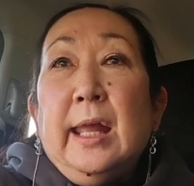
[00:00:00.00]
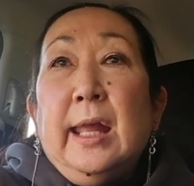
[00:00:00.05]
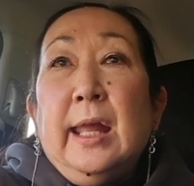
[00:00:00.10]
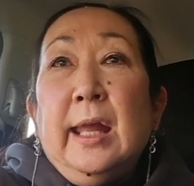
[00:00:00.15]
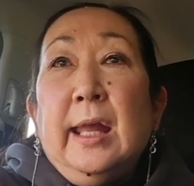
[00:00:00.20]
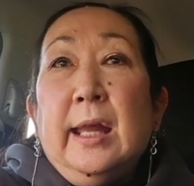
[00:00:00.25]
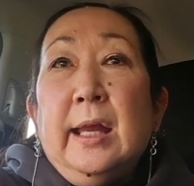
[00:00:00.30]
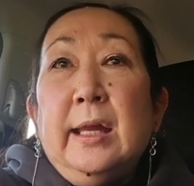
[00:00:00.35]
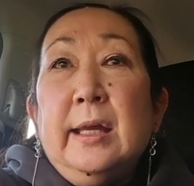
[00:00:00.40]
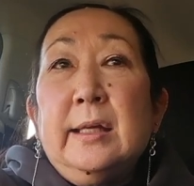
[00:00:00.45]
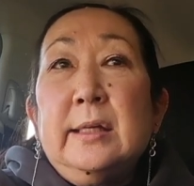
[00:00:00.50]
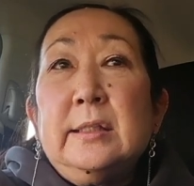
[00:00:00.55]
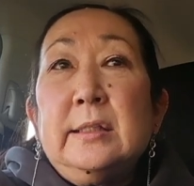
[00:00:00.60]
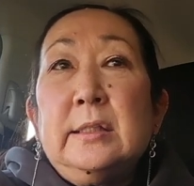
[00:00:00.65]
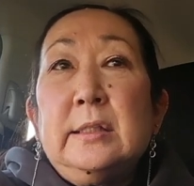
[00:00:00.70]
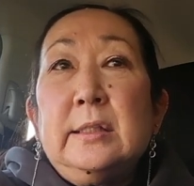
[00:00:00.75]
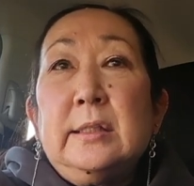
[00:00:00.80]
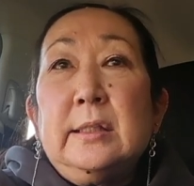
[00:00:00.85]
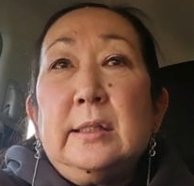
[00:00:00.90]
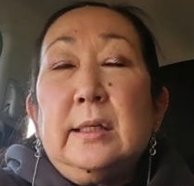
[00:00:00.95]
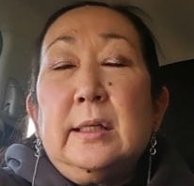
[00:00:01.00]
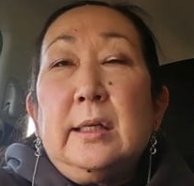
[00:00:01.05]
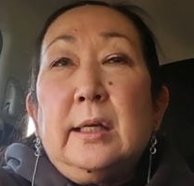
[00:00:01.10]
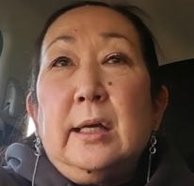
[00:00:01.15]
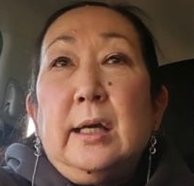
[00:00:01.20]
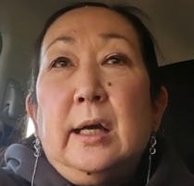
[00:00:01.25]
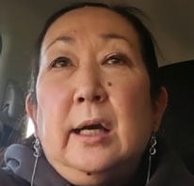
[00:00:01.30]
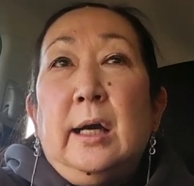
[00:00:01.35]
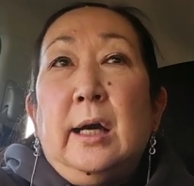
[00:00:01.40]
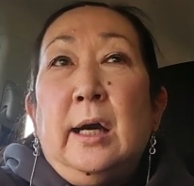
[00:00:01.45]
And
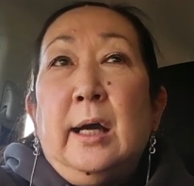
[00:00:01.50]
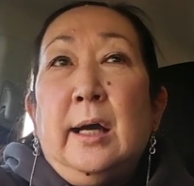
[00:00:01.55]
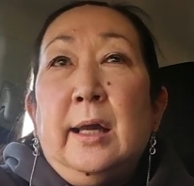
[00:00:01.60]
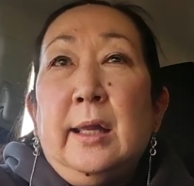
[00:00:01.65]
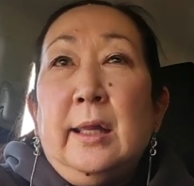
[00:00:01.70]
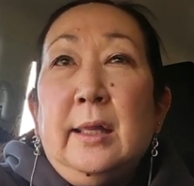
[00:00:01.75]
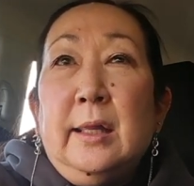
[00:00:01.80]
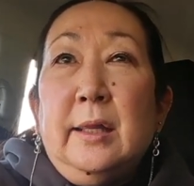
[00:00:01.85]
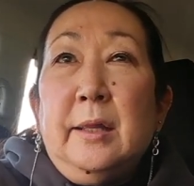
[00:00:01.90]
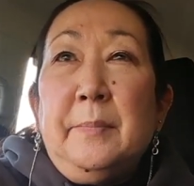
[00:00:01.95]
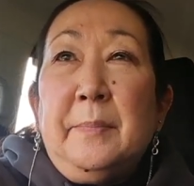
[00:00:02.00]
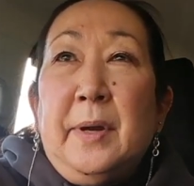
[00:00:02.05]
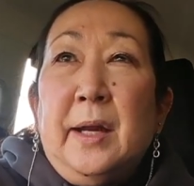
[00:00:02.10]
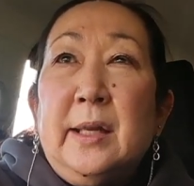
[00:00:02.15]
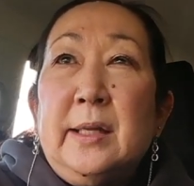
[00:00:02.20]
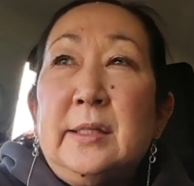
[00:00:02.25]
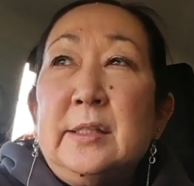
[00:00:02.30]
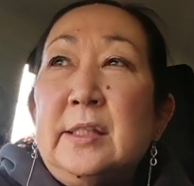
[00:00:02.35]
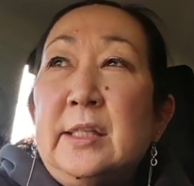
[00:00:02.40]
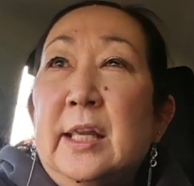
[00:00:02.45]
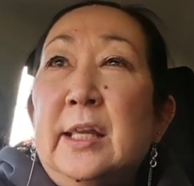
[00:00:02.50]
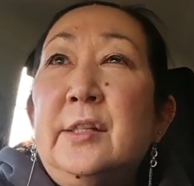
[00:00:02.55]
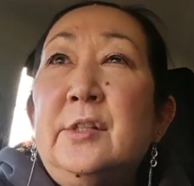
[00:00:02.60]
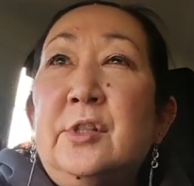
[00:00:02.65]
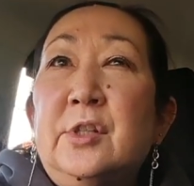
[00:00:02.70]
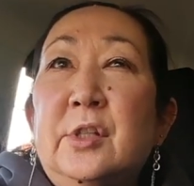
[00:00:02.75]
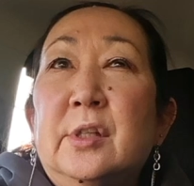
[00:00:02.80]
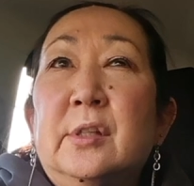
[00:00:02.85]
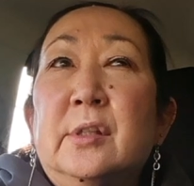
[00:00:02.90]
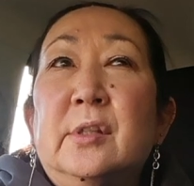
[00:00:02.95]
my
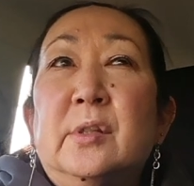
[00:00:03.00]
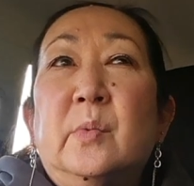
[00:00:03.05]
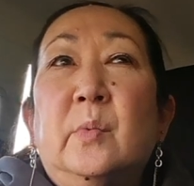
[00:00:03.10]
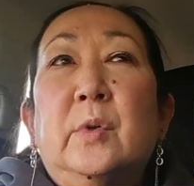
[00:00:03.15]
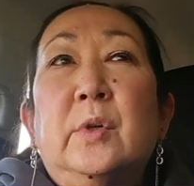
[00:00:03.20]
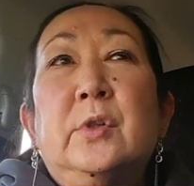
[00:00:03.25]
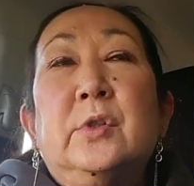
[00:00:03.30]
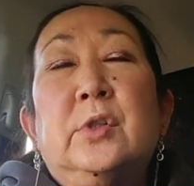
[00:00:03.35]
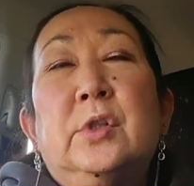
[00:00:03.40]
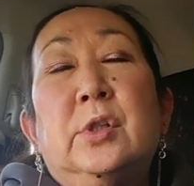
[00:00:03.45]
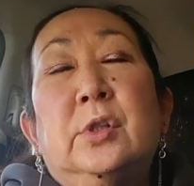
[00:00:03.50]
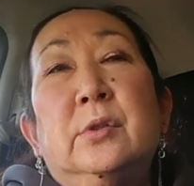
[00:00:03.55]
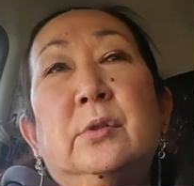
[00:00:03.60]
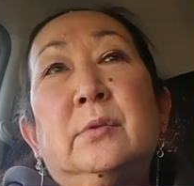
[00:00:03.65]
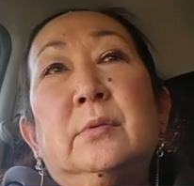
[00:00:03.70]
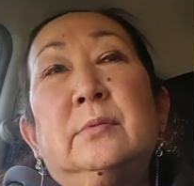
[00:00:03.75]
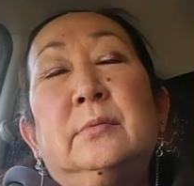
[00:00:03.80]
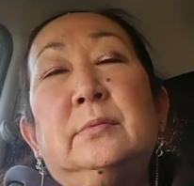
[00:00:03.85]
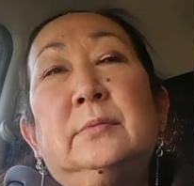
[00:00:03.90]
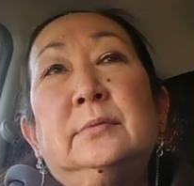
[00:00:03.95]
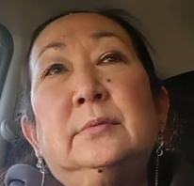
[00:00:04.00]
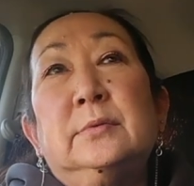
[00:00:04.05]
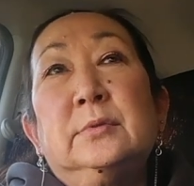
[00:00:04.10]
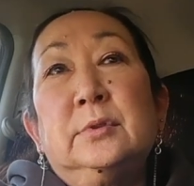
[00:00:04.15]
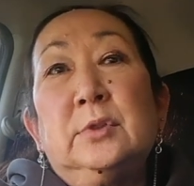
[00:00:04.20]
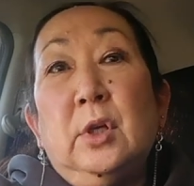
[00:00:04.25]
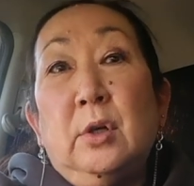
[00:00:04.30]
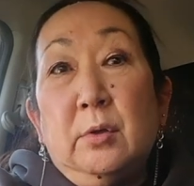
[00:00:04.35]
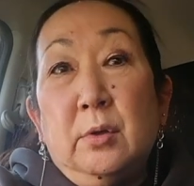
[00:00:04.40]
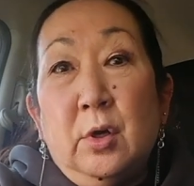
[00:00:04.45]
intentions were to
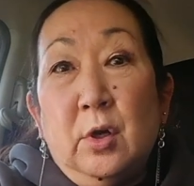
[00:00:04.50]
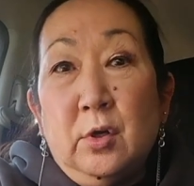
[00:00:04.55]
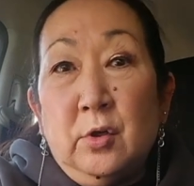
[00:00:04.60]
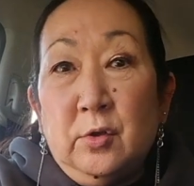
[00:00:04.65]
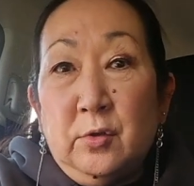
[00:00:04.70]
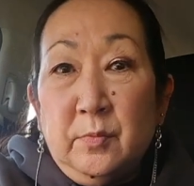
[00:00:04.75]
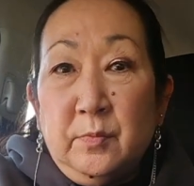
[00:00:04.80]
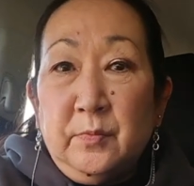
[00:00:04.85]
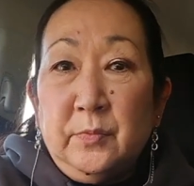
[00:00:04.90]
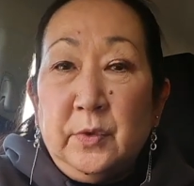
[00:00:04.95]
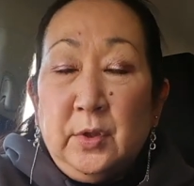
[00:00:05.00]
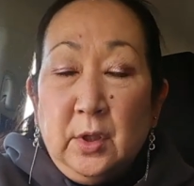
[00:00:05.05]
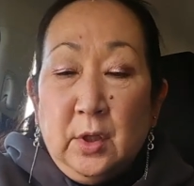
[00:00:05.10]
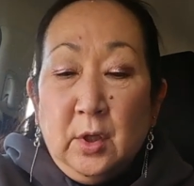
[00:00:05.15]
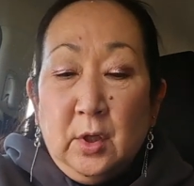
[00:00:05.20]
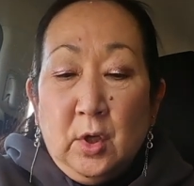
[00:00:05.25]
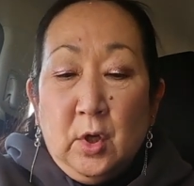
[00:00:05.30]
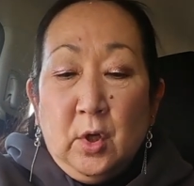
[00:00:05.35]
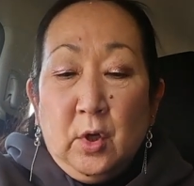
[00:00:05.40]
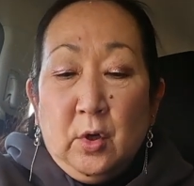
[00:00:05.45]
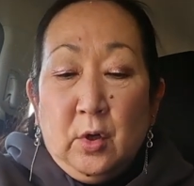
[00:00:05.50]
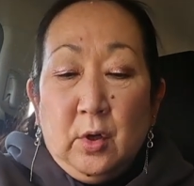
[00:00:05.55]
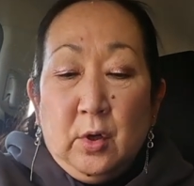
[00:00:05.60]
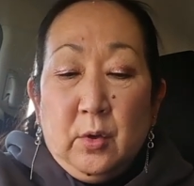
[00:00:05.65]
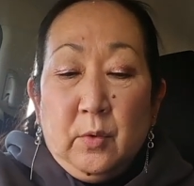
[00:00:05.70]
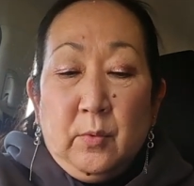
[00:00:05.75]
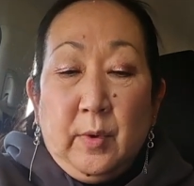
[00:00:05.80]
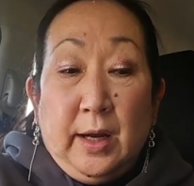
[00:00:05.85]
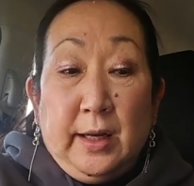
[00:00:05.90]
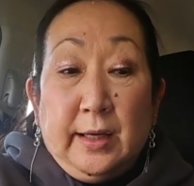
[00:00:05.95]
go home
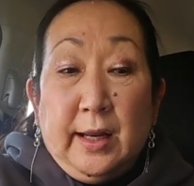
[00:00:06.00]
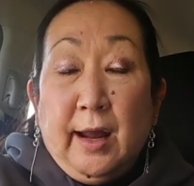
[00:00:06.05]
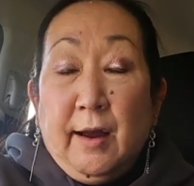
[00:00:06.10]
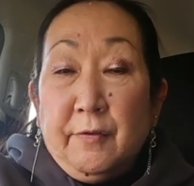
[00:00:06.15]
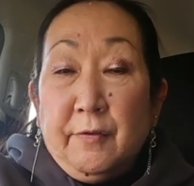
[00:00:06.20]
right